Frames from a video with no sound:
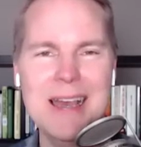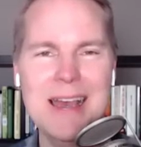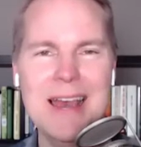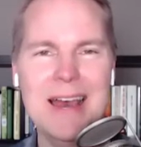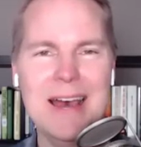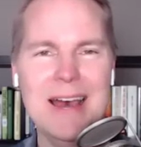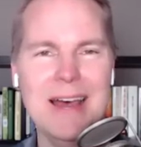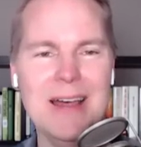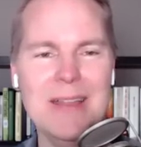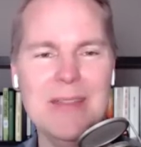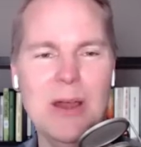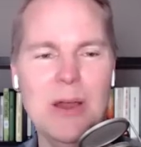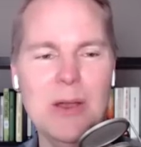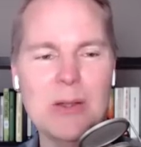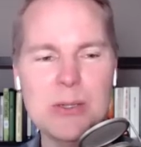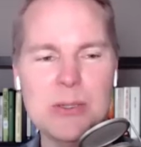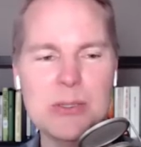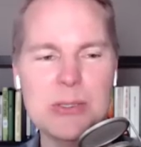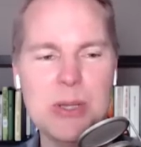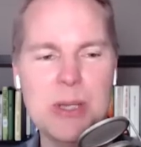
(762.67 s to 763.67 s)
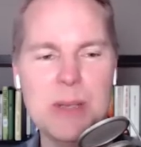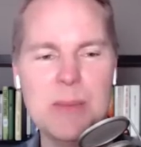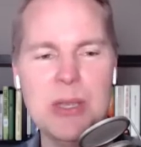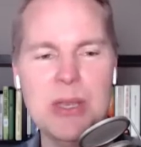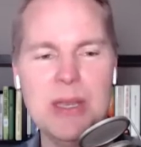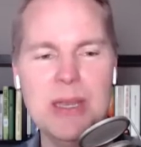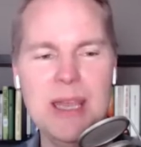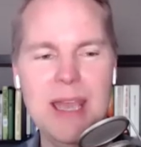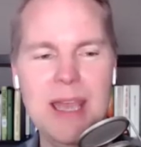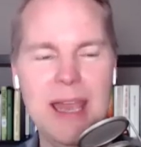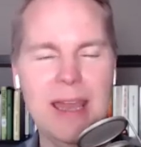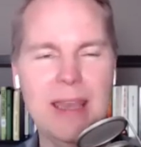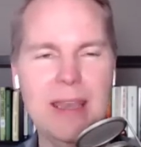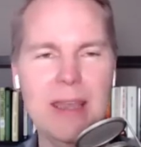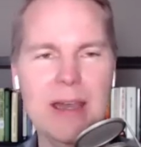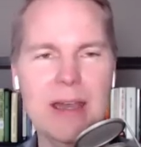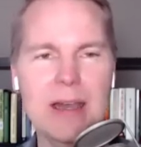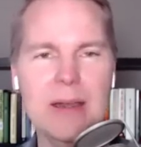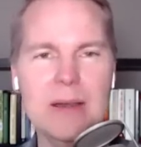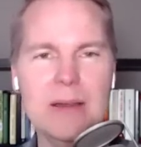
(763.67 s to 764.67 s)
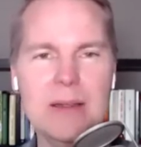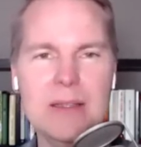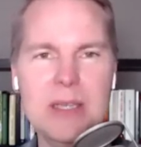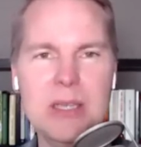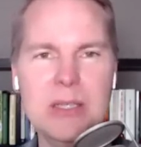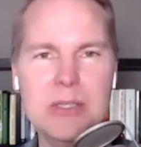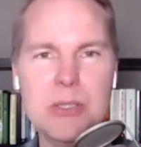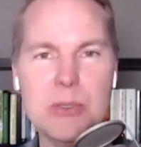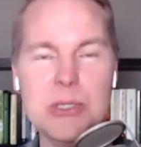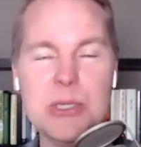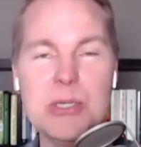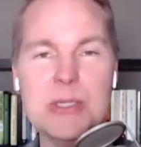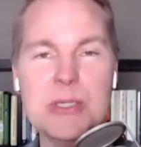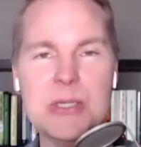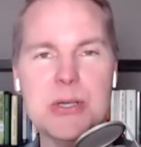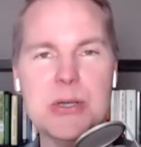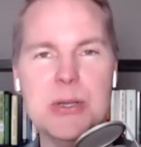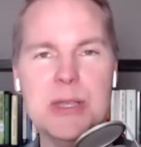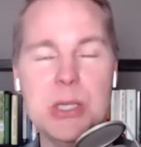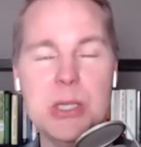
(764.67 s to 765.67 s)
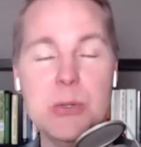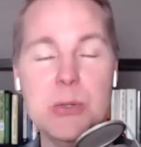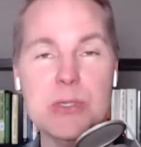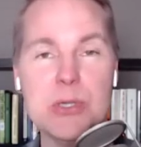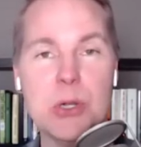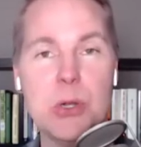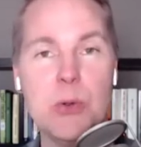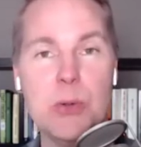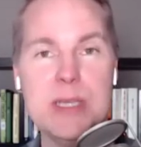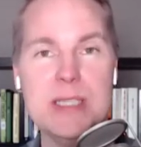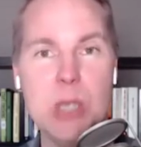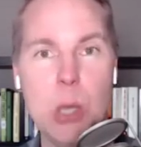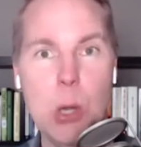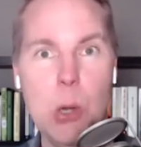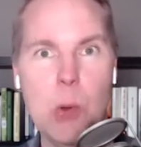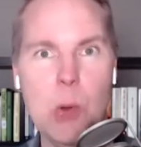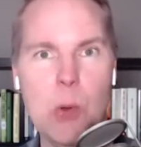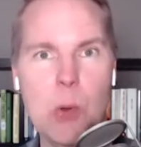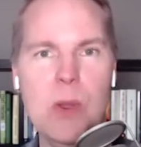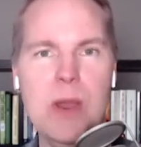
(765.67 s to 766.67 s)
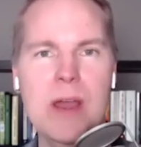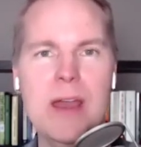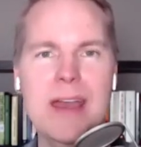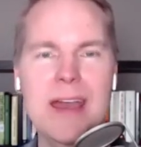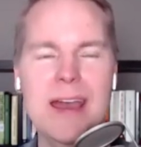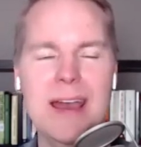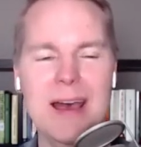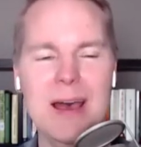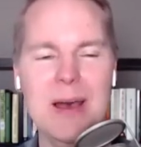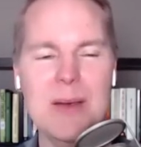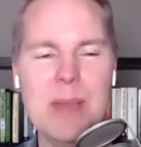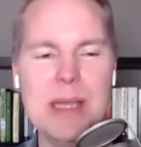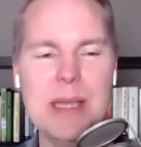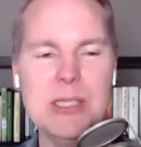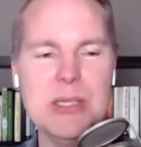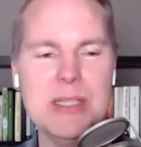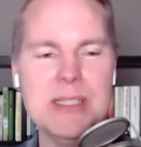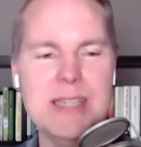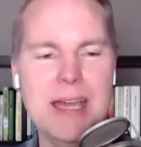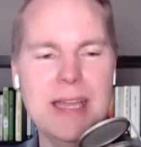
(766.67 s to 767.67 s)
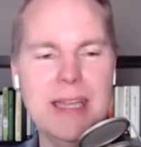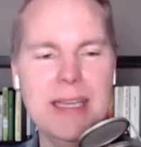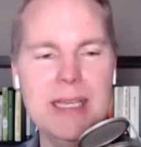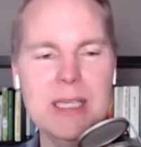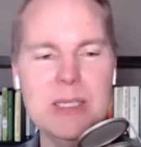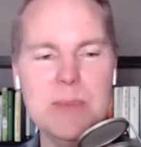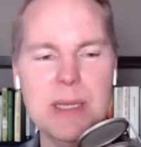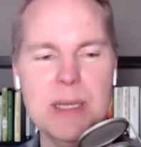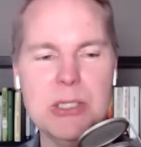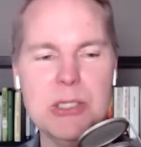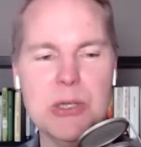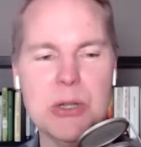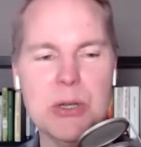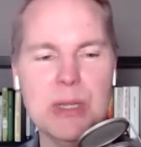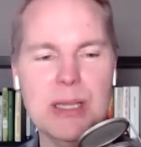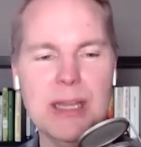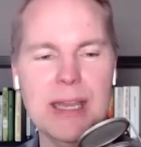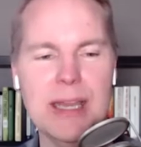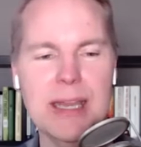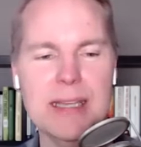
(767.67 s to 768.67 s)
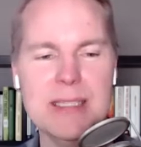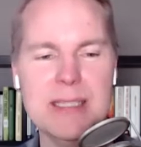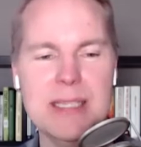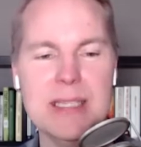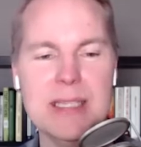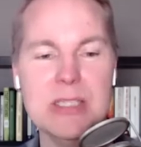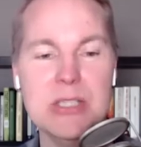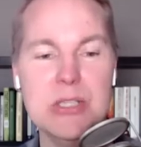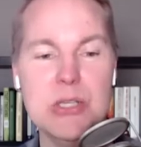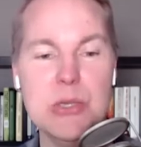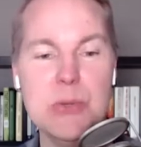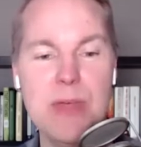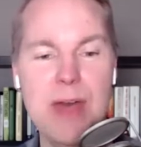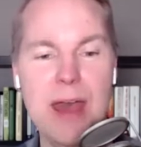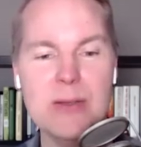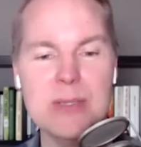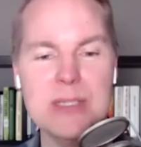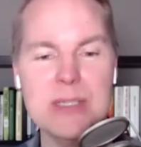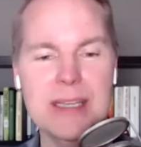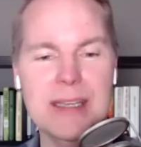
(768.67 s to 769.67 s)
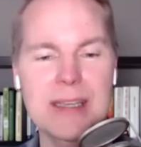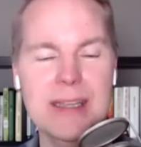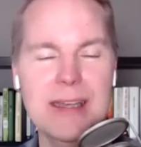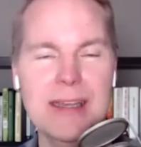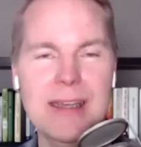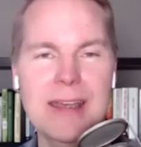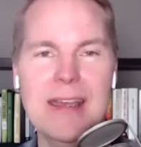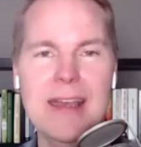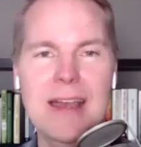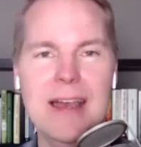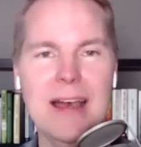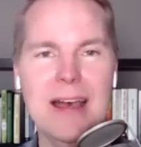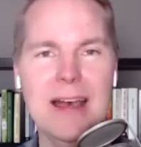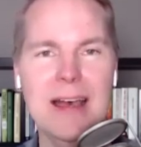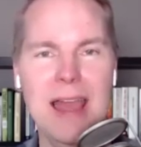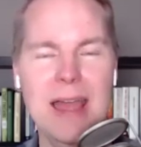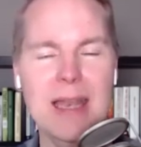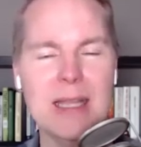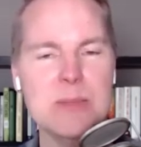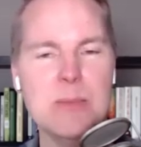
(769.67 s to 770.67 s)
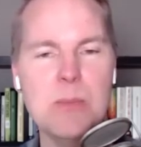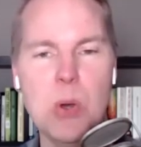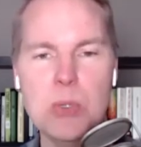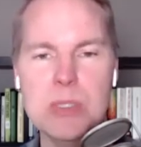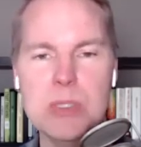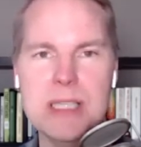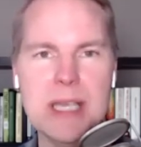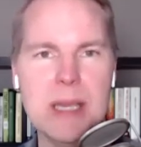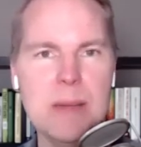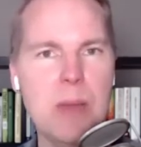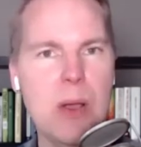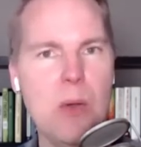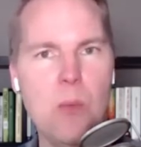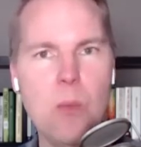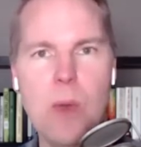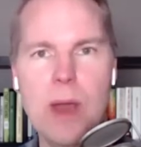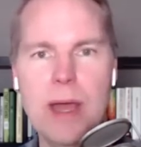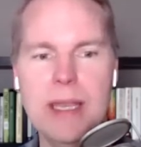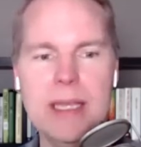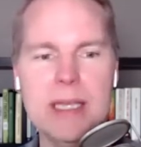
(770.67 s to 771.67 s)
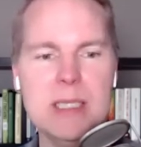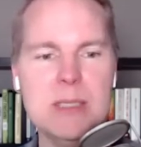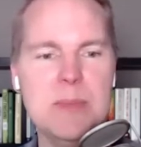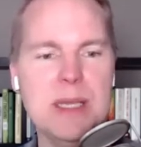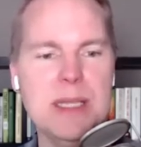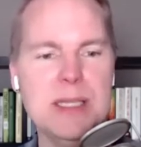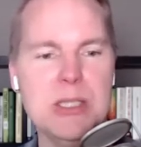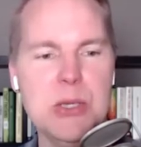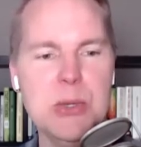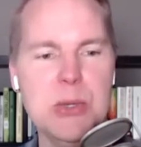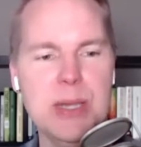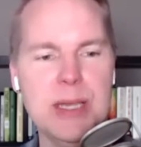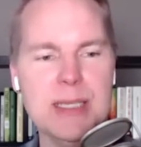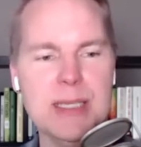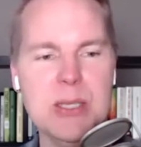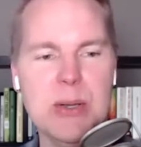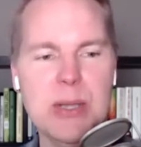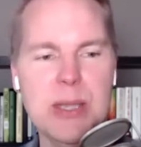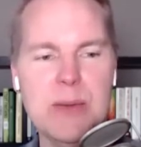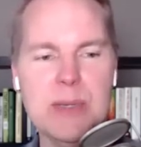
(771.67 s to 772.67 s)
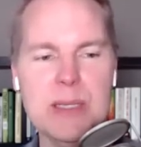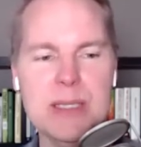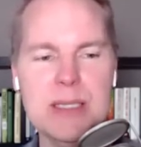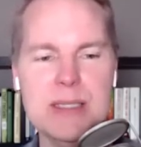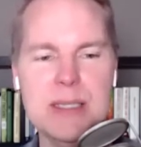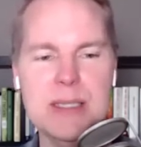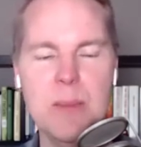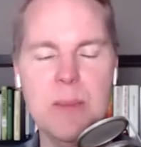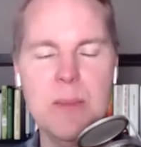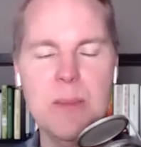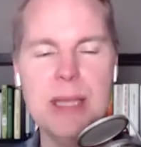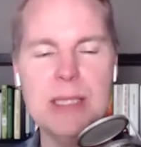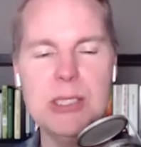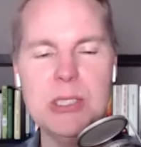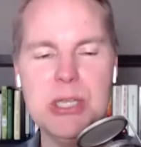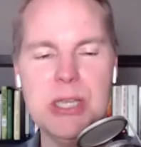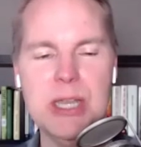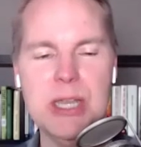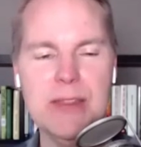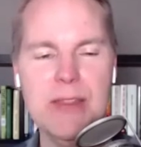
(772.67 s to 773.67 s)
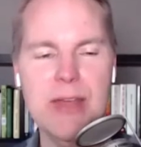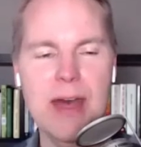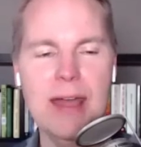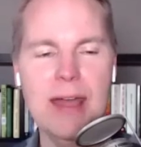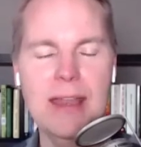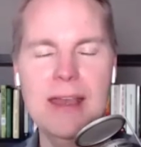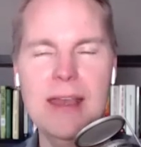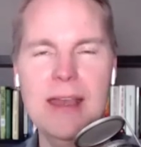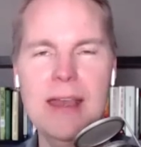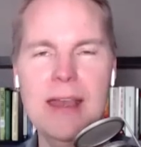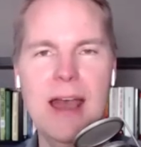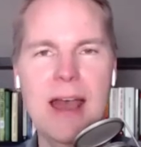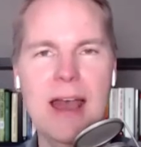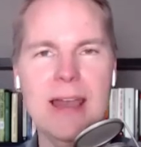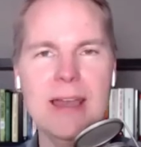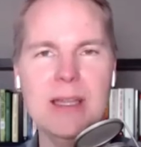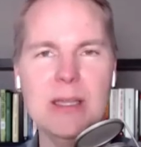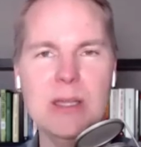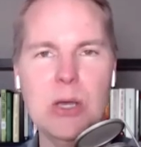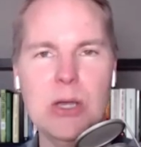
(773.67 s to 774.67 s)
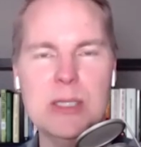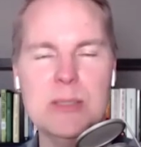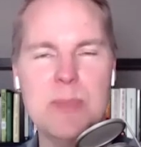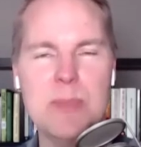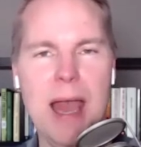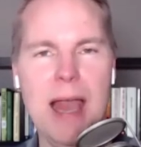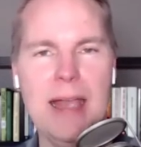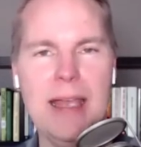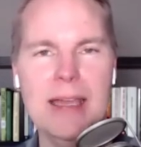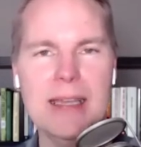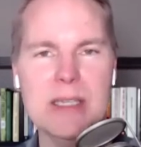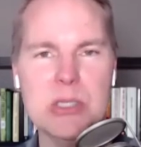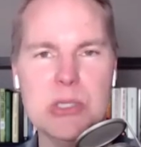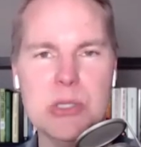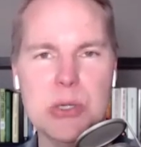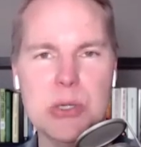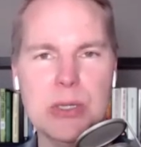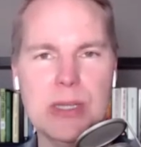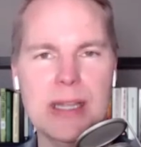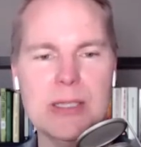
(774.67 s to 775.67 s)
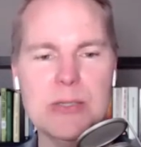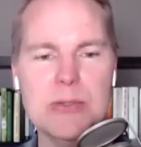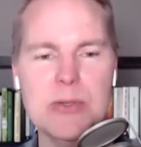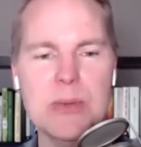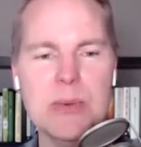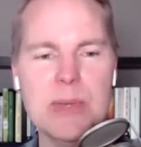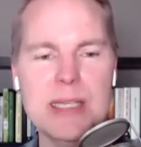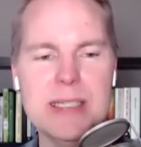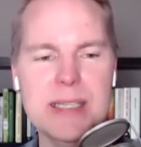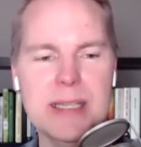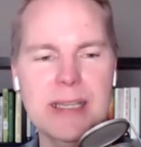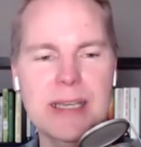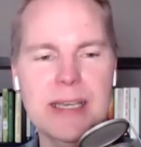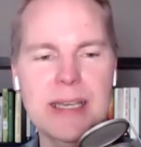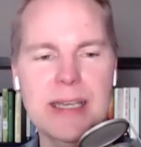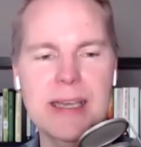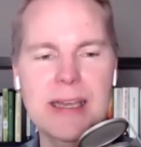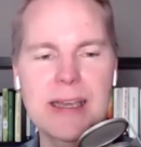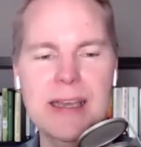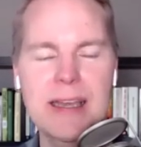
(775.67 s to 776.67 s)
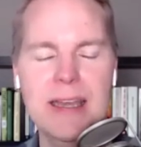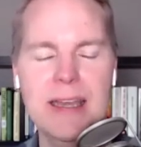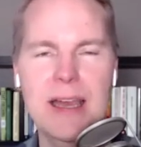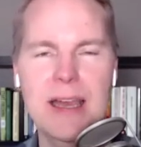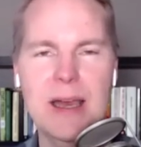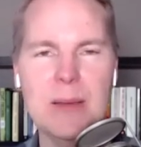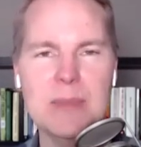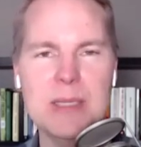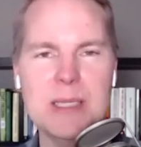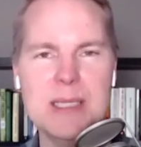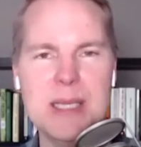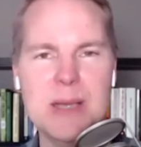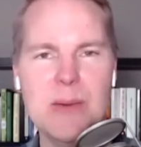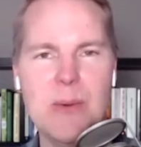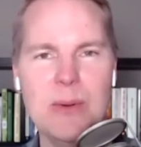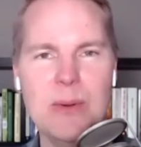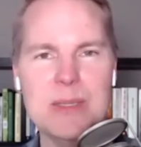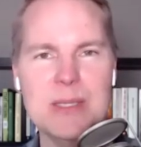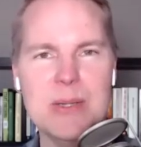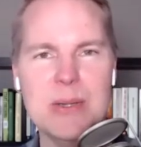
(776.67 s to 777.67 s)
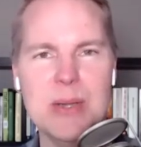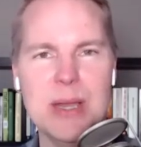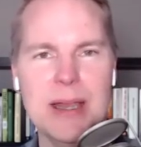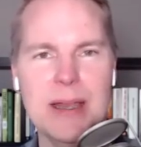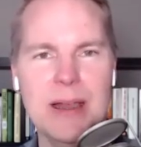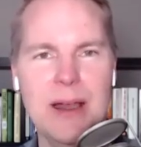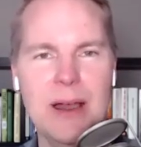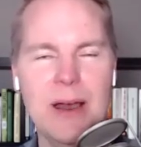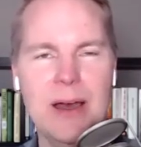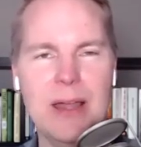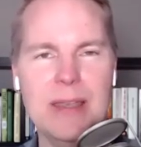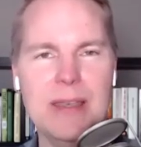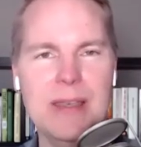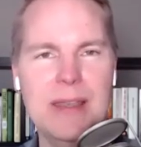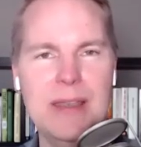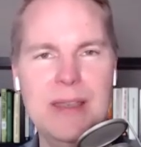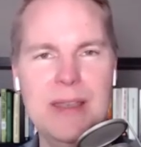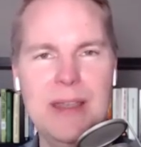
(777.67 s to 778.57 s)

our dojo community, and dojo user Chris O mentions that he's been journaling since 2000, and it's mostly about what he's been doing. So he was mentioning that he looked back at his journal entry recently to see what he was doing on